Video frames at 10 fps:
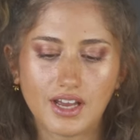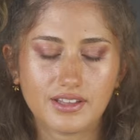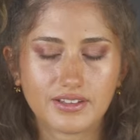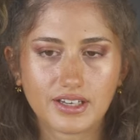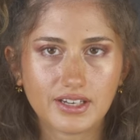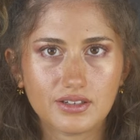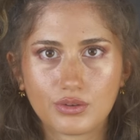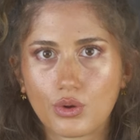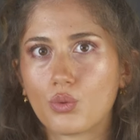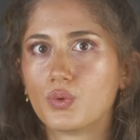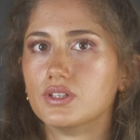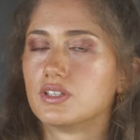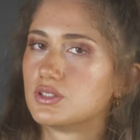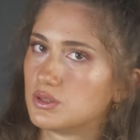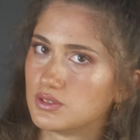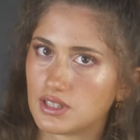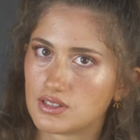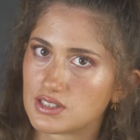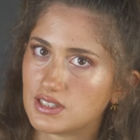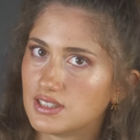And then when the
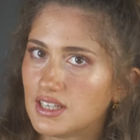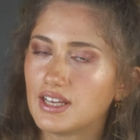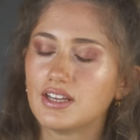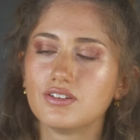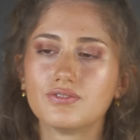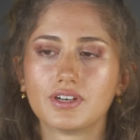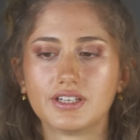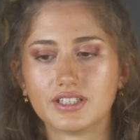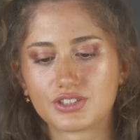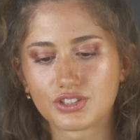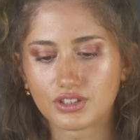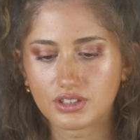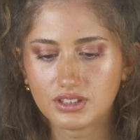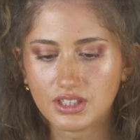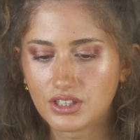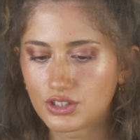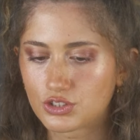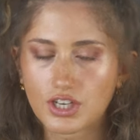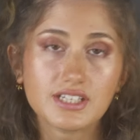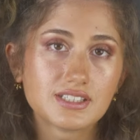2008 financial
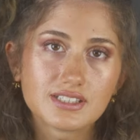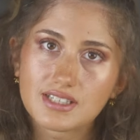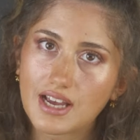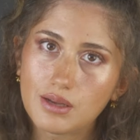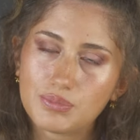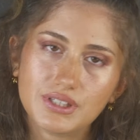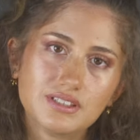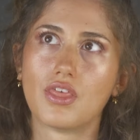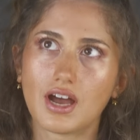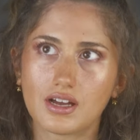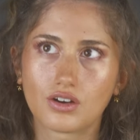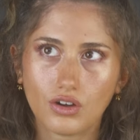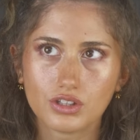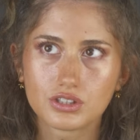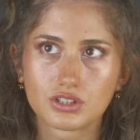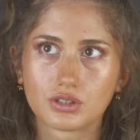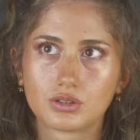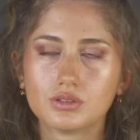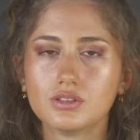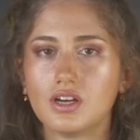crisis happened, that
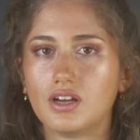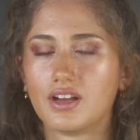also